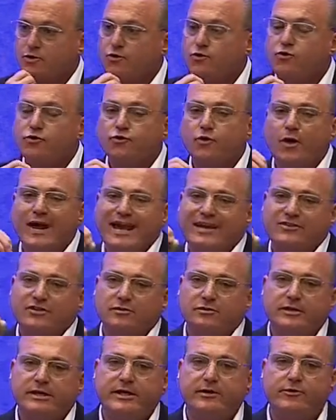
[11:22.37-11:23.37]
So as a
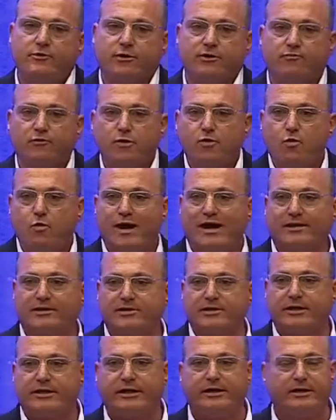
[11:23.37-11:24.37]
leader, if we want
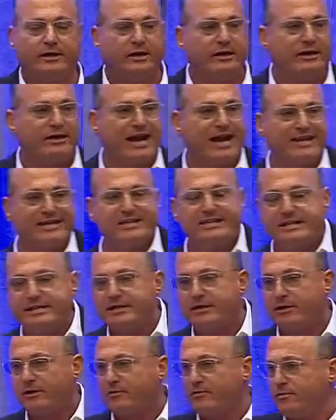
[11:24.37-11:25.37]
to get an
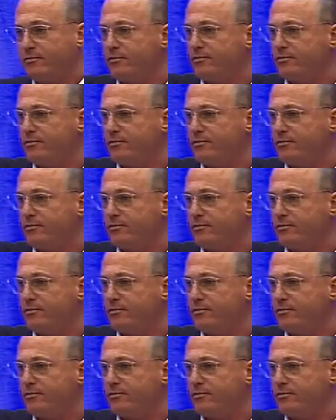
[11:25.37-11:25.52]
idea